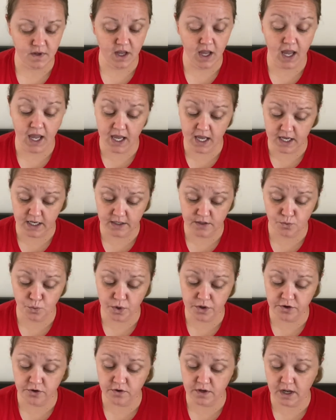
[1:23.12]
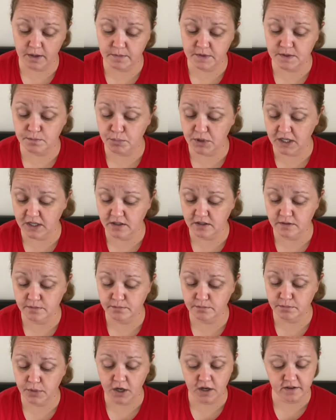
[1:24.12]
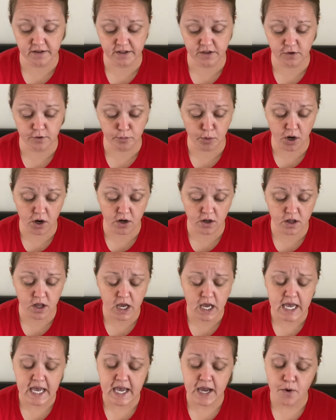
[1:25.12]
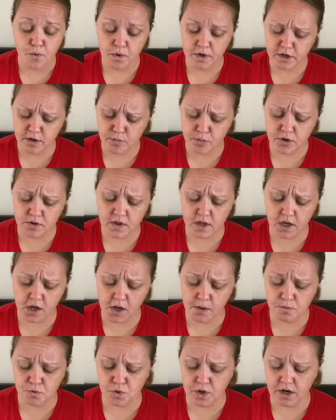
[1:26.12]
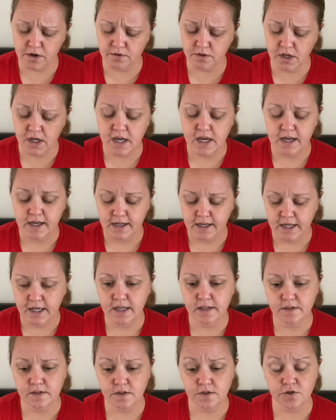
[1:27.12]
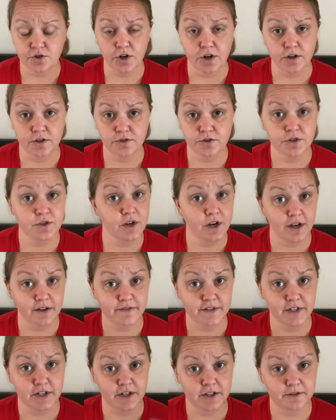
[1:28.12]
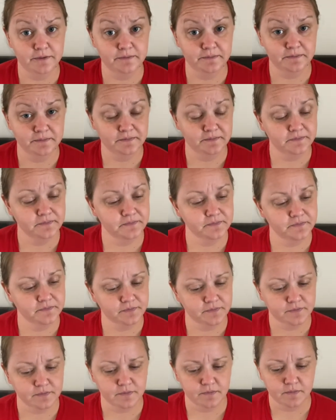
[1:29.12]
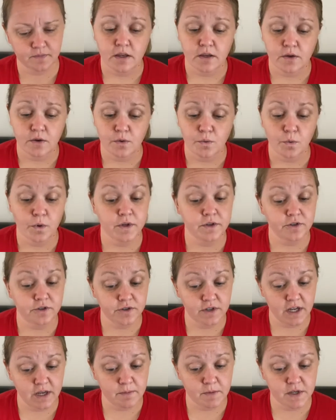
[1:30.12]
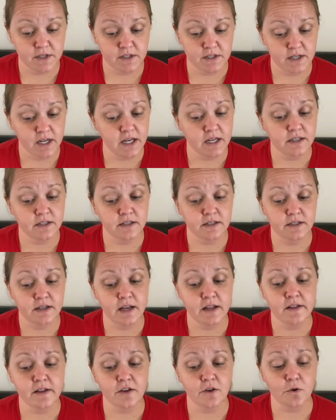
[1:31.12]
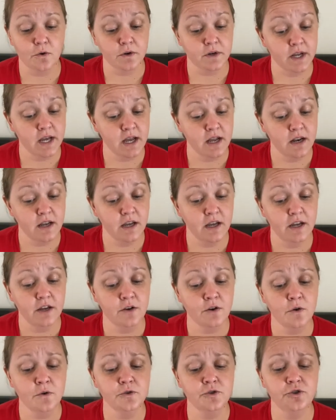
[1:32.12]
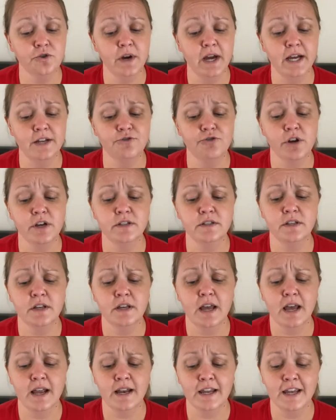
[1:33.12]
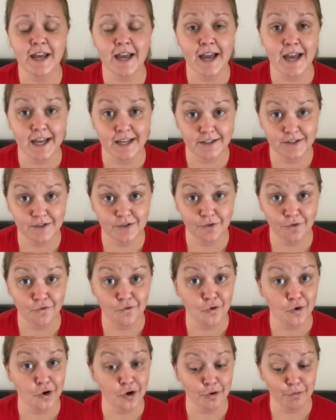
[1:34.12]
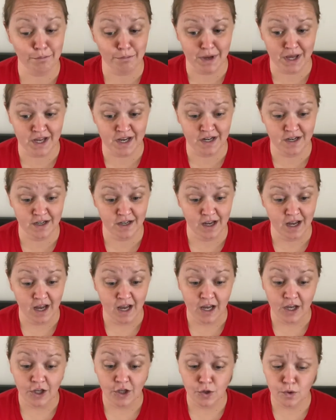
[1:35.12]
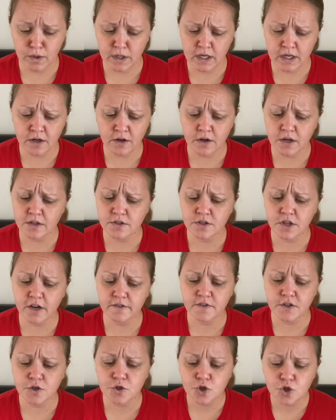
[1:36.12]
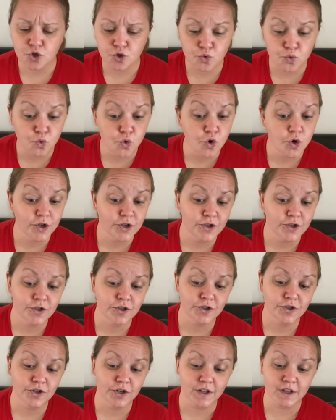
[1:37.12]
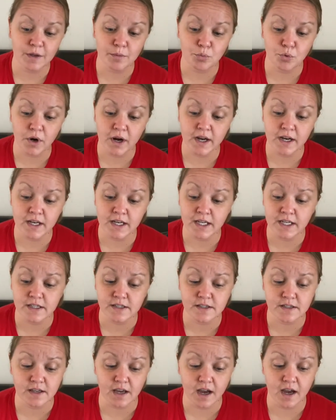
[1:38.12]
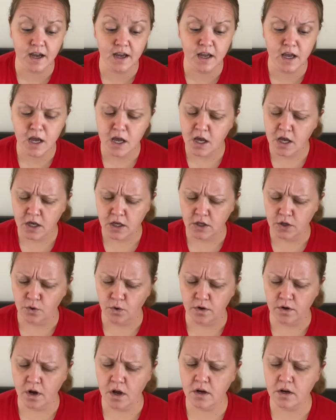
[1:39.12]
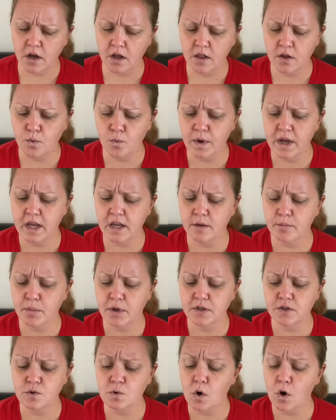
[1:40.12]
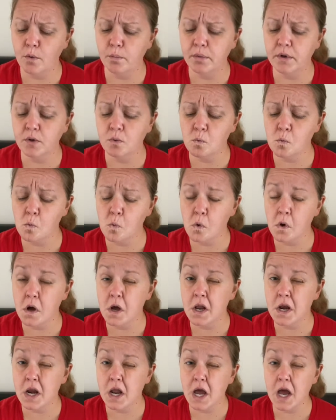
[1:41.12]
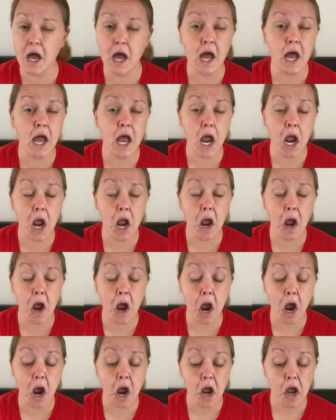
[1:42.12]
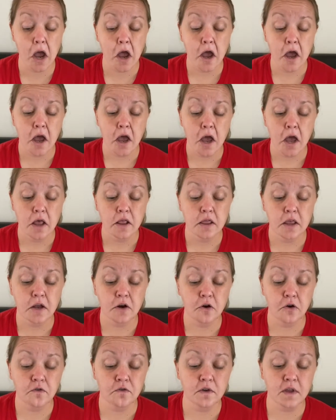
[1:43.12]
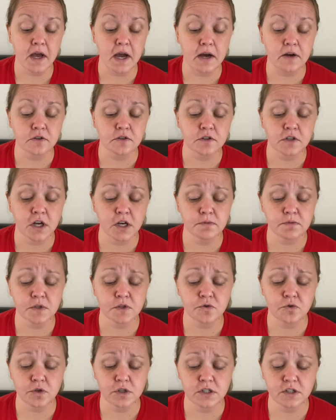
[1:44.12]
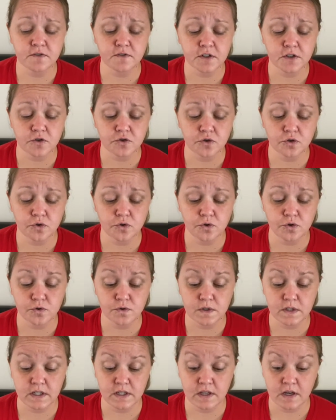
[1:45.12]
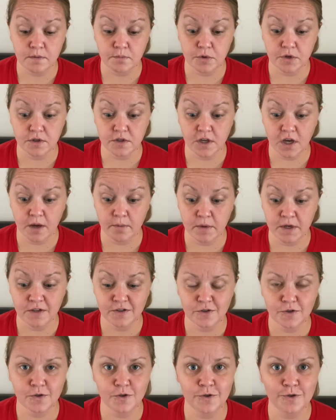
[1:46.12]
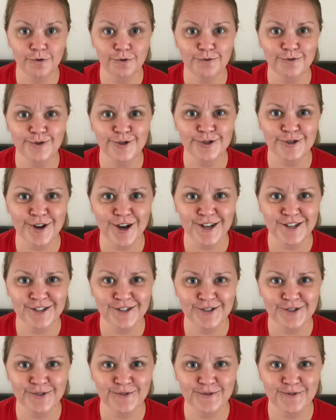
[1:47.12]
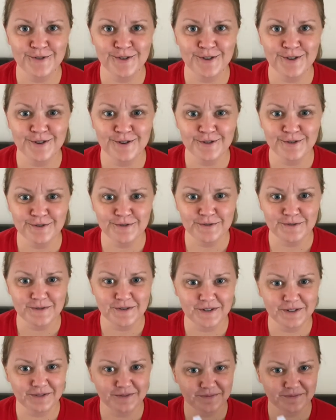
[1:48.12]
And whether your name is Pete, Polly, or Paul, when your birthday comes round, he's in charge of it all. Whether your name is Nate, Nellie, or Ned, he knows your address and he heads for your bed. You hear a soft swoosh in the brightening sky. You're not all awake, but you open one eye. Then over the housetops and trees of Katroo, you see that bird coming to you, just to you.